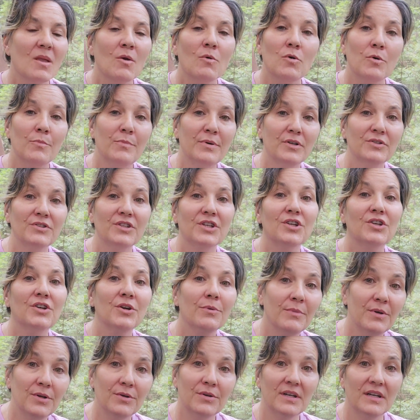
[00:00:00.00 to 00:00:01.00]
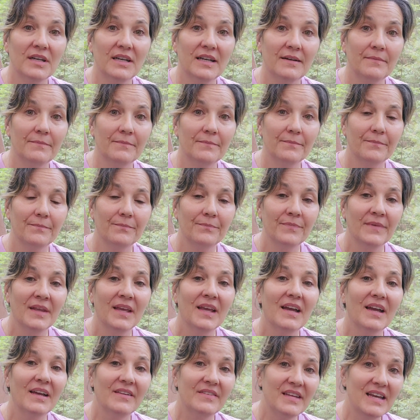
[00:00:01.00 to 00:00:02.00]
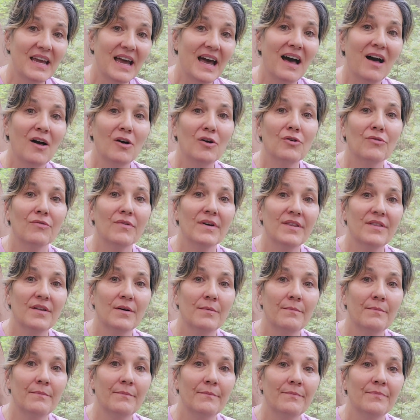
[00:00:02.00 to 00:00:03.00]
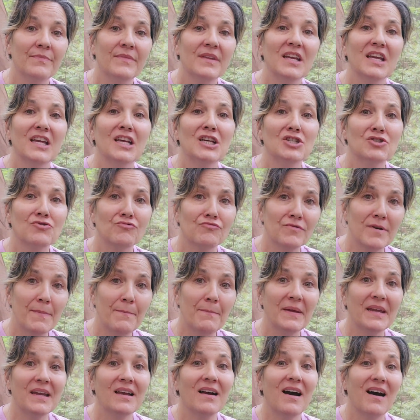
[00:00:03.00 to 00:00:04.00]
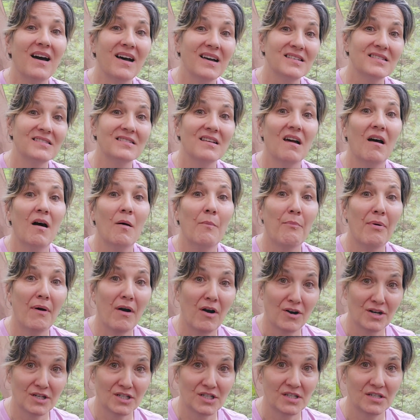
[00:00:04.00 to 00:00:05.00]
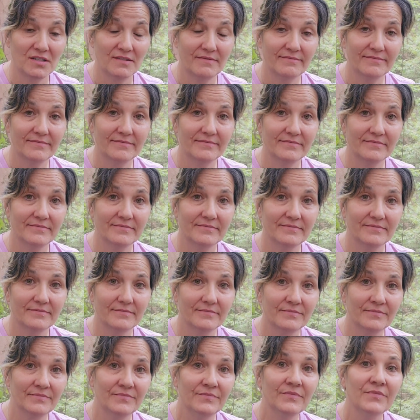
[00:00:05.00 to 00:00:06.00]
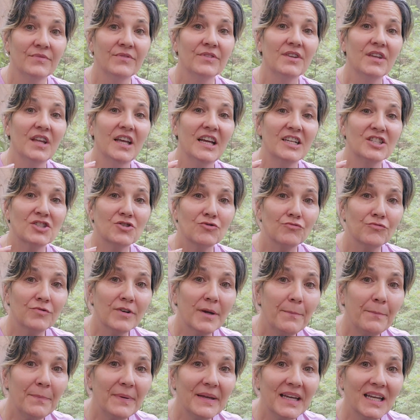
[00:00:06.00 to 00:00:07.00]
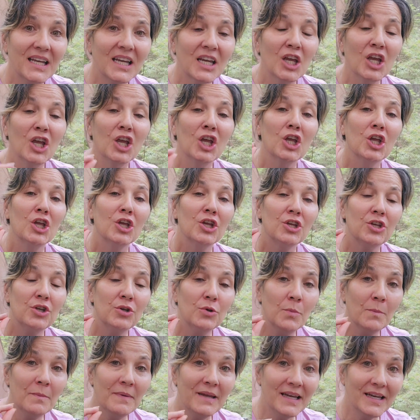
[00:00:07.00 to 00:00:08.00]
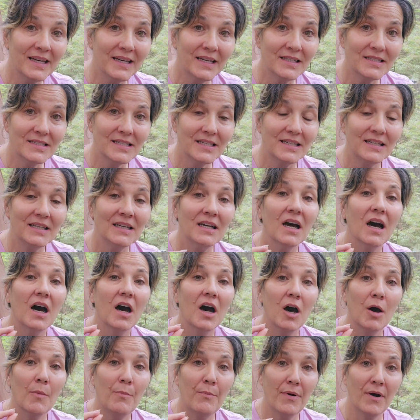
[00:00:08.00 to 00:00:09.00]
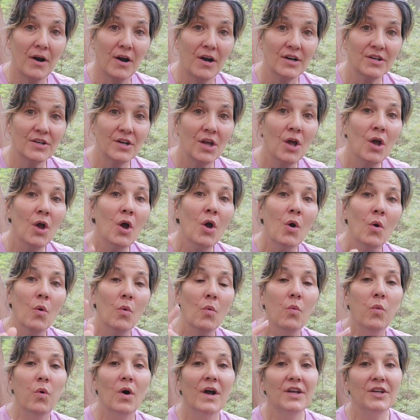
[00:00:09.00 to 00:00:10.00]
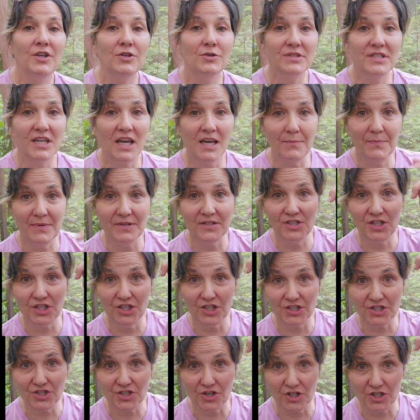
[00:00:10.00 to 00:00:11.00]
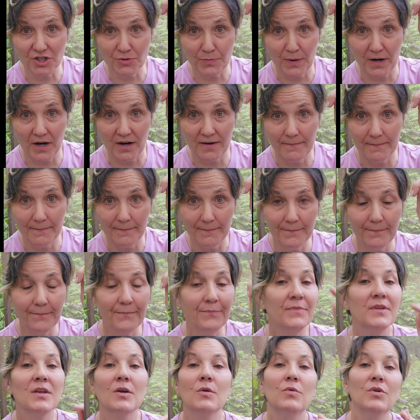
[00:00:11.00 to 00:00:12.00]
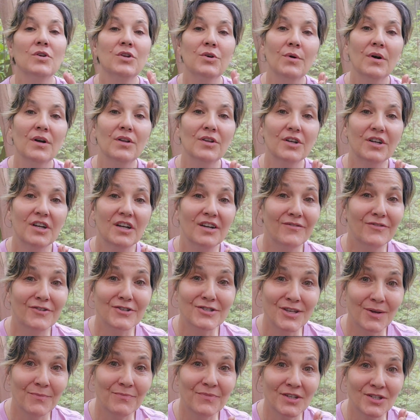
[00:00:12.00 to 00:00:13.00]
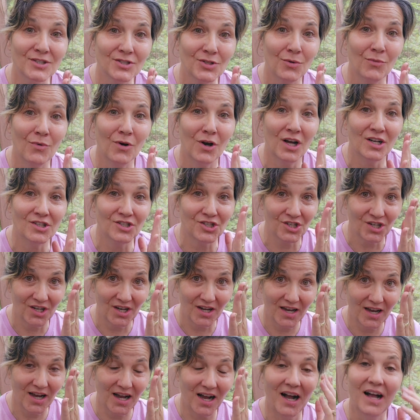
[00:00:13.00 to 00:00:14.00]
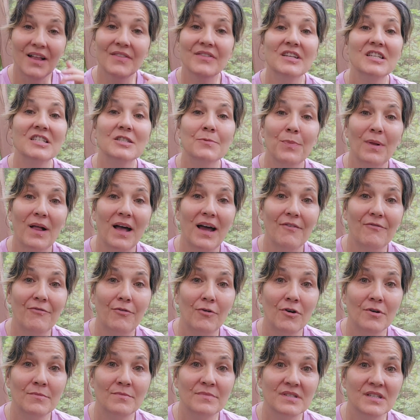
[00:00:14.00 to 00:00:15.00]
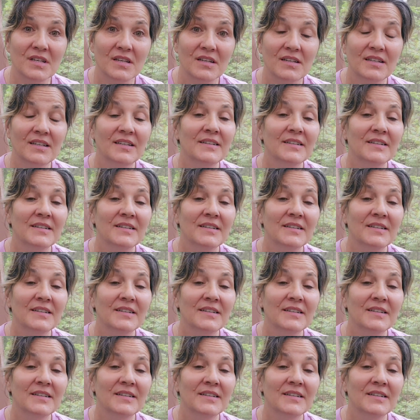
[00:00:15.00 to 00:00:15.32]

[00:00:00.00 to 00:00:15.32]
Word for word: We're building community, and the algorithm is ripping us apart. It's ripping humanity apart. What you type into your search bar when you are looking for something to watch on these platforms,